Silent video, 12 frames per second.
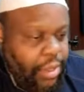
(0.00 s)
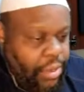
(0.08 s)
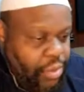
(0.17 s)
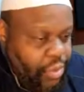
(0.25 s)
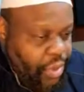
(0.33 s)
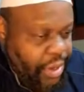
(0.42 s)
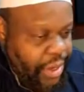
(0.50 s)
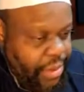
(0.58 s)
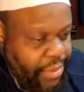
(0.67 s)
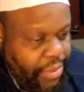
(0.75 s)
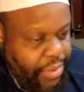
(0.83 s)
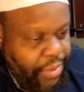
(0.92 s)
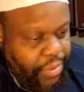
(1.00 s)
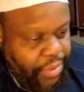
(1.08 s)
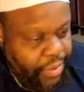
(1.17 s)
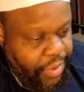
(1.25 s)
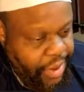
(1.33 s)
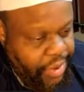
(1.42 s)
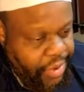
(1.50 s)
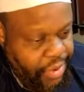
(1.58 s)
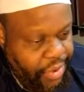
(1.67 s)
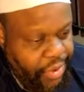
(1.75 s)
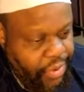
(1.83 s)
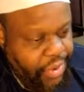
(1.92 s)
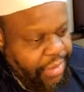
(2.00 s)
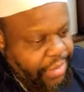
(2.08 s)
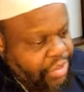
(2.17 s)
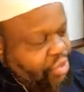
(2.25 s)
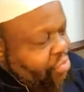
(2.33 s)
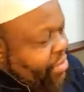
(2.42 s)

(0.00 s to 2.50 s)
doing number one or number two,